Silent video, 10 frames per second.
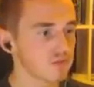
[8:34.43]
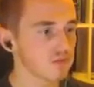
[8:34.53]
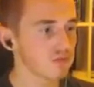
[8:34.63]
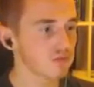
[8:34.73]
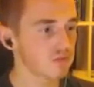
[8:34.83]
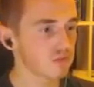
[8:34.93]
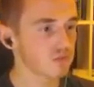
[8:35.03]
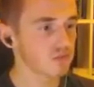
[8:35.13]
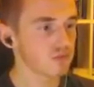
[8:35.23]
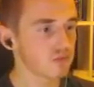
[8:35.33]

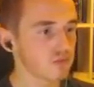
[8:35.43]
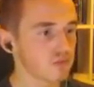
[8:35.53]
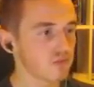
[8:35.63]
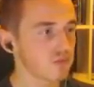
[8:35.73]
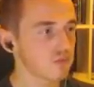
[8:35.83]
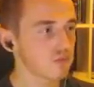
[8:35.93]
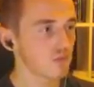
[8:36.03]
(no one is talking)